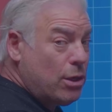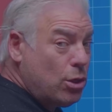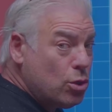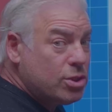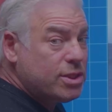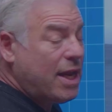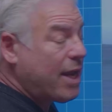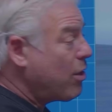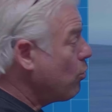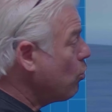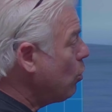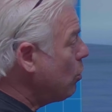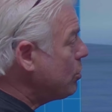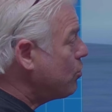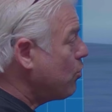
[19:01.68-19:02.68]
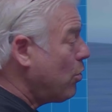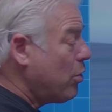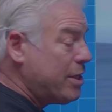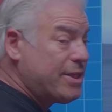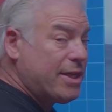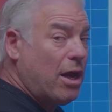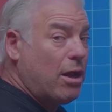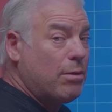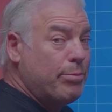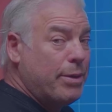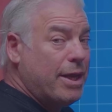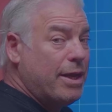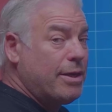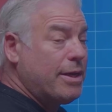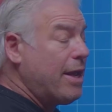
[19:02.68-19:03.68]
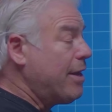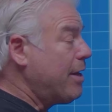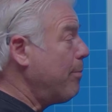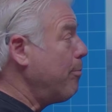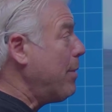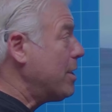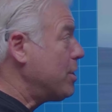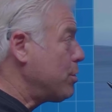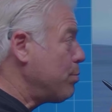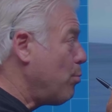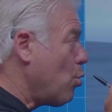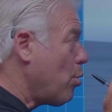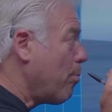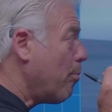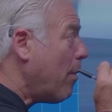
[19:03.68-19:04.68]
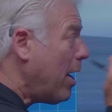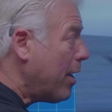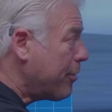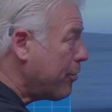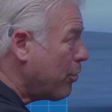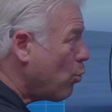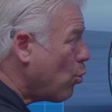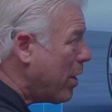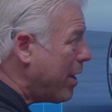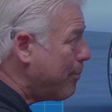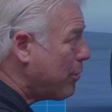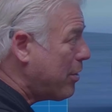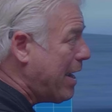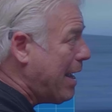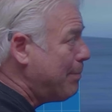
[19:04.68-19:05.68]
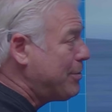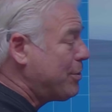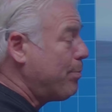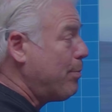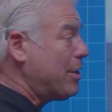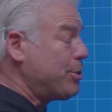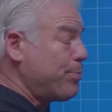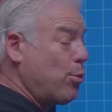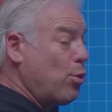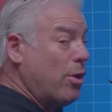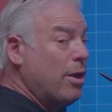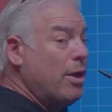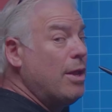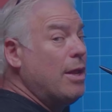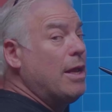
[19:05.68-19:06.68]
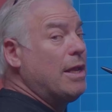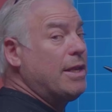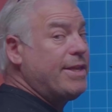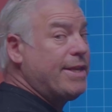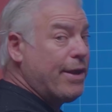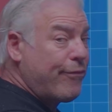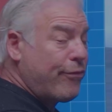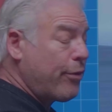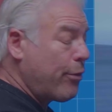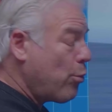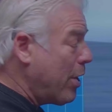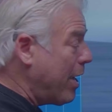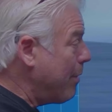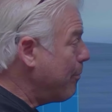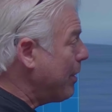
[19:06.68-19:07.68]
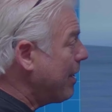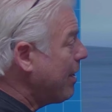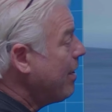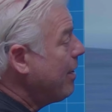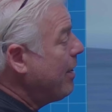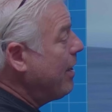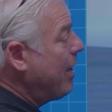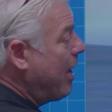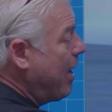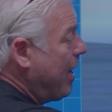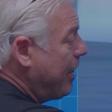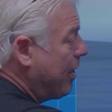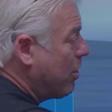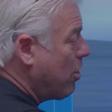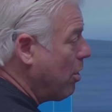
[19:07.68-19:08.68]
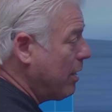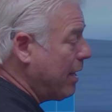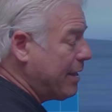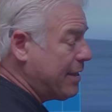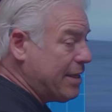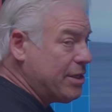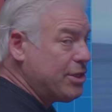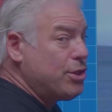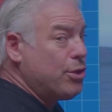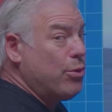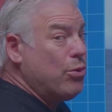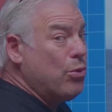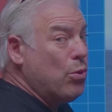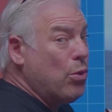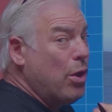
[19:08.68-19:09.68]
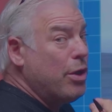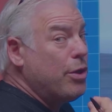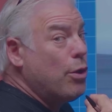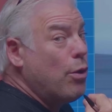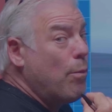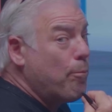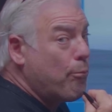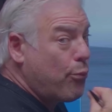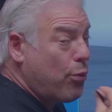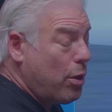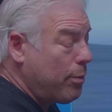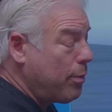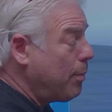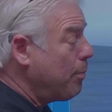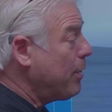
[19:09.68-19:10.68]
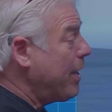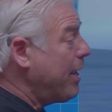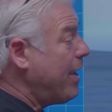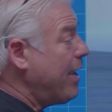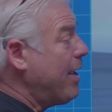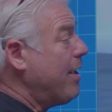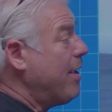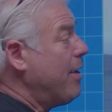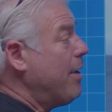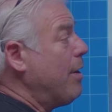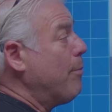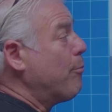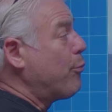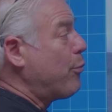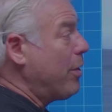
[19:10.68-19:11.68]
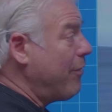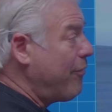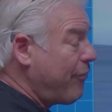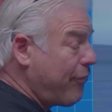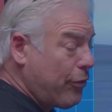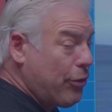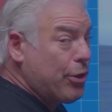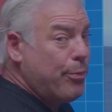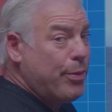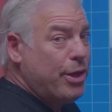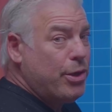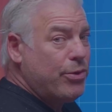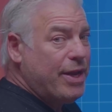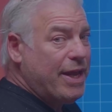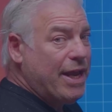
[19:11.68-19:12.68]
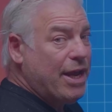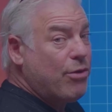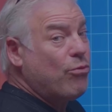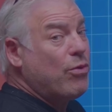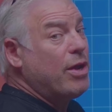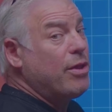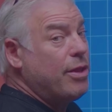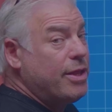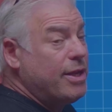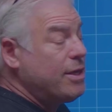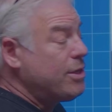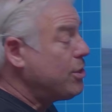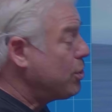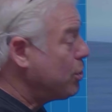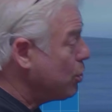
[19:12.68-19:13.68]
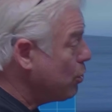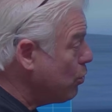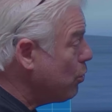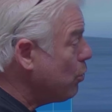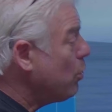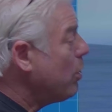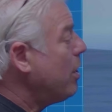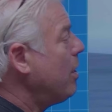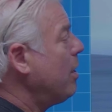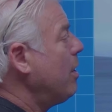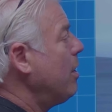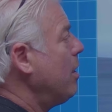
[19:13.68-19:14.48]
that it looks like a Rolls Royce, albeit in a much more modern way, perhaps, a much more different way. But in a car like this, you probably prefer to be unique rather than too